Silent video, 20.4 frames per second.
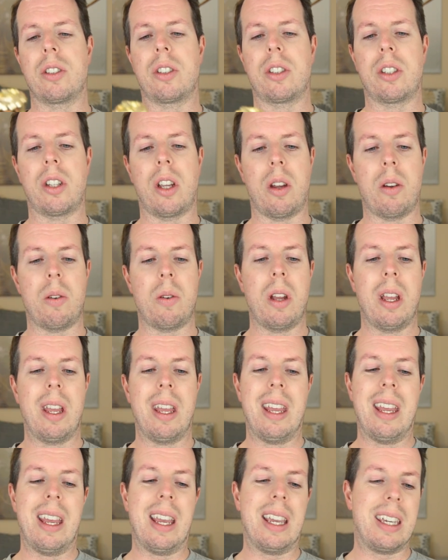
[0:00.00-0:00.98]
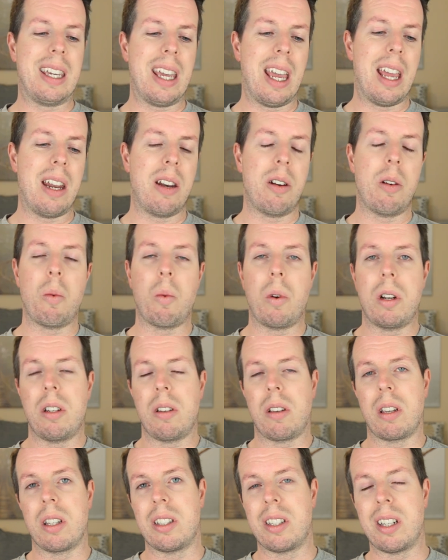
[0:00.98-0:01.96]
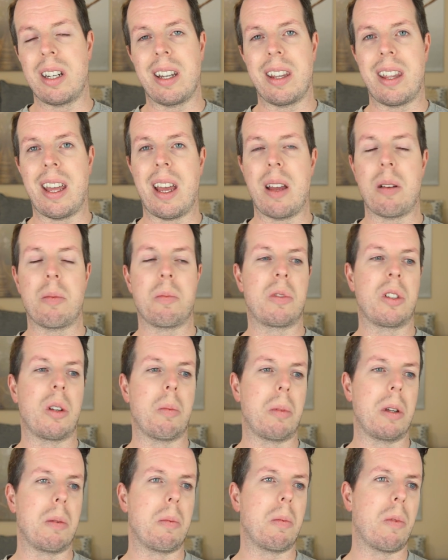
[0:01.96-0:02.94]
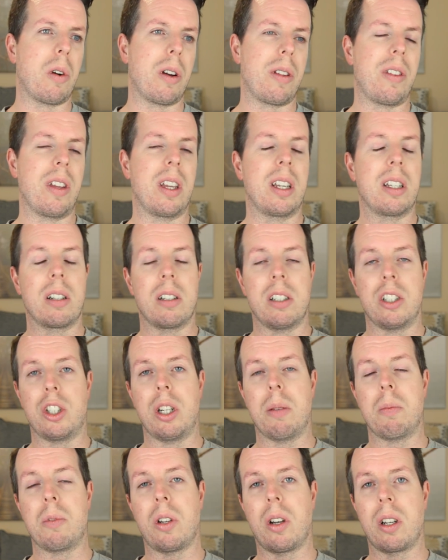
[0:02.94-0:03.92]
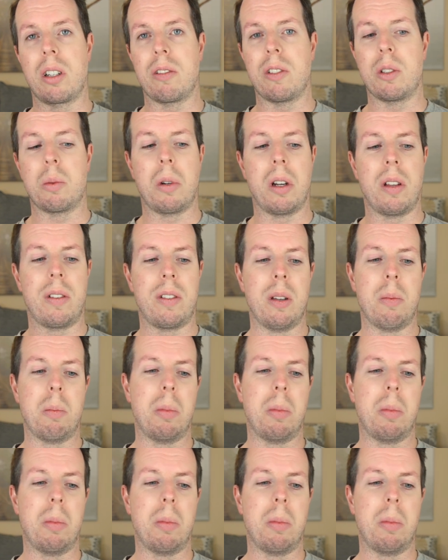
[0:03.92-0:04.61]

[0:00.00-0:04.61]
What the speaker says: So again, when you consider that, some people might think Le Gemme TYGAR is worth it,